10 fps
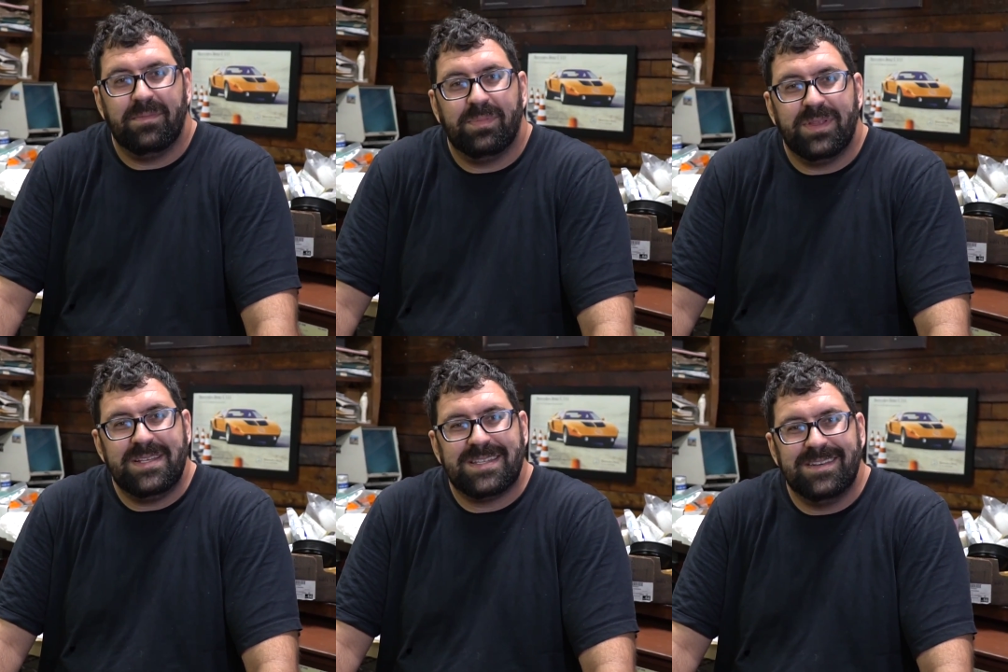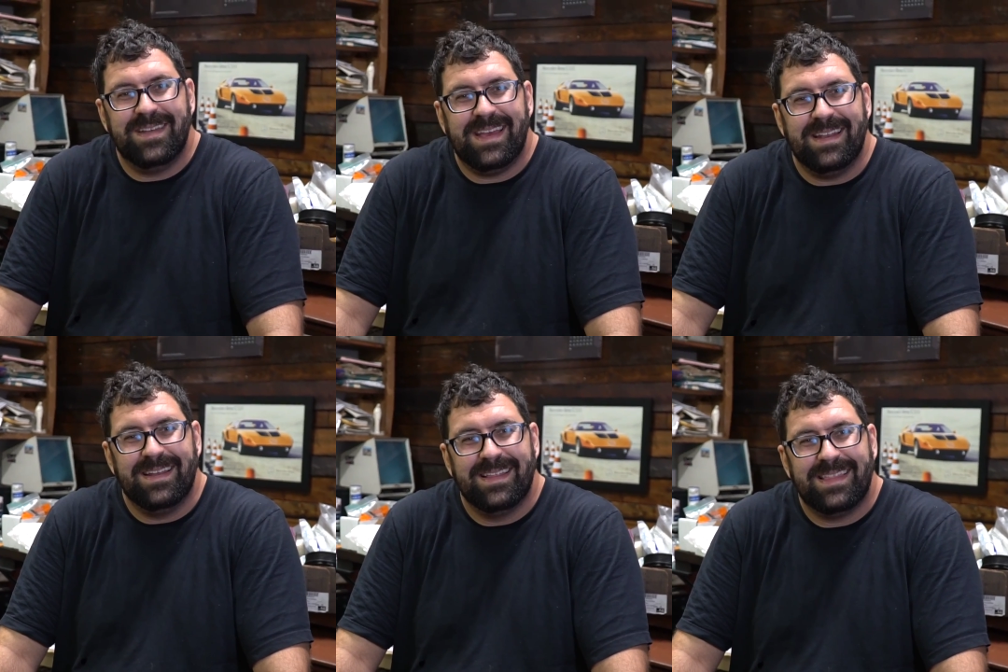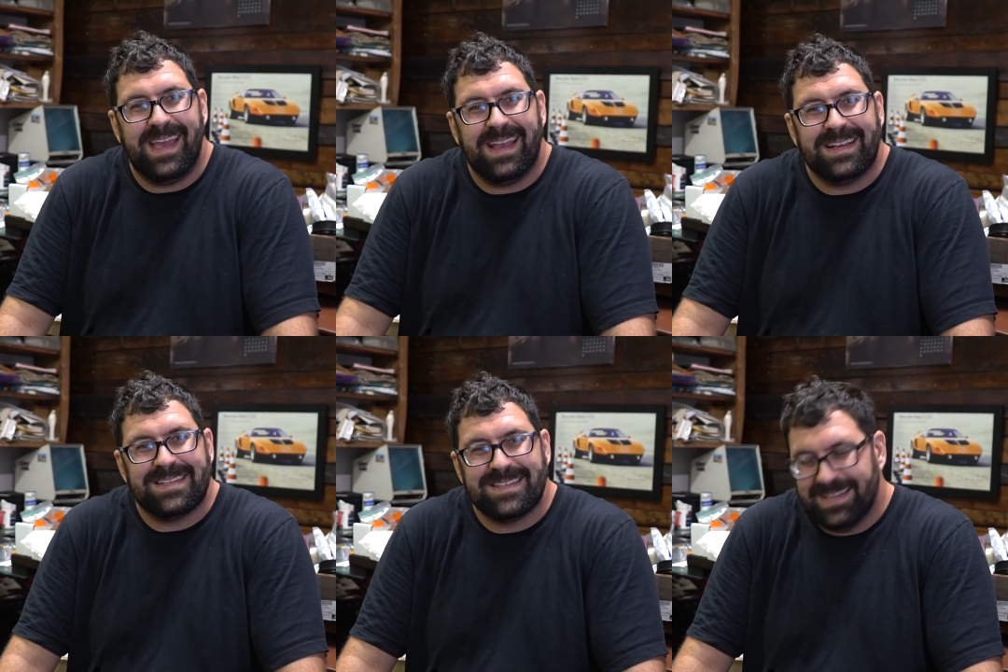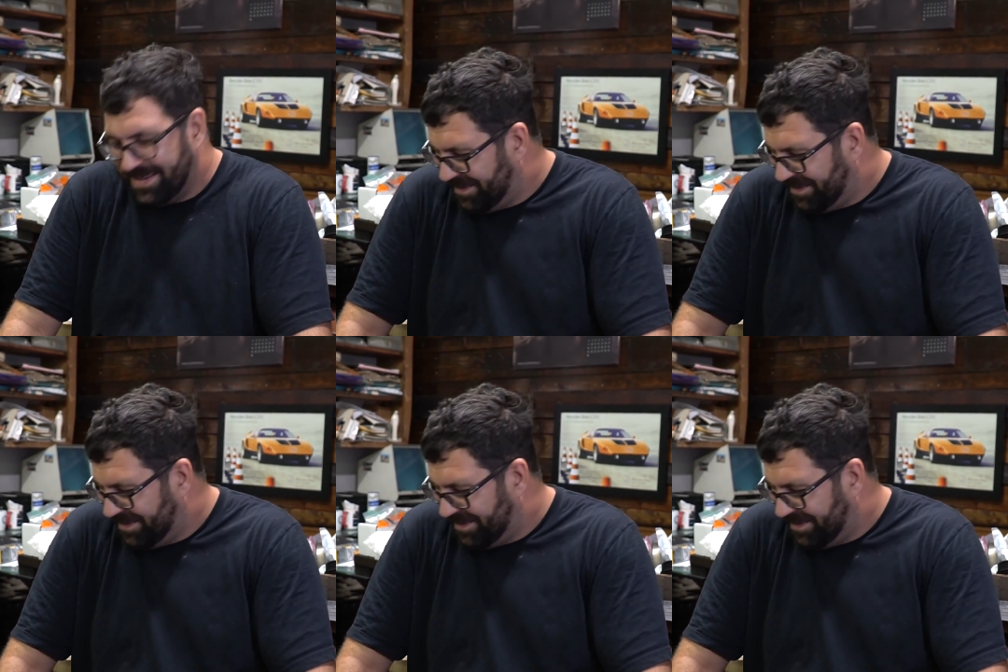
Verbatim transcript: please tune in. Thanks.